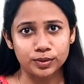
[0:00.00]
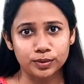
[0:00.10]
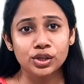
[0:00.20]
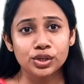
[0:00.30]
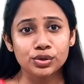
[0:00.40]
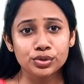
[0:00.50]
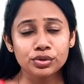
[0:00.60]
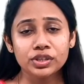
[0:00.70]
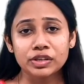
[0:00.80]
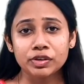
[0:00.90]
You should
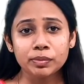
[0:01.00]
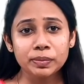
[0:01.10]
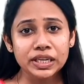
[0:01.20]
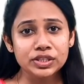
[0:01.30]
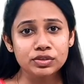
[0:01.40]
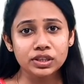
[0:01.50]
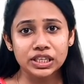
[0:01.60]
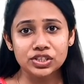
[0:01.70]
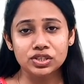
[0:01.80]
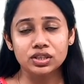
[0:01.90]
never place your kitchen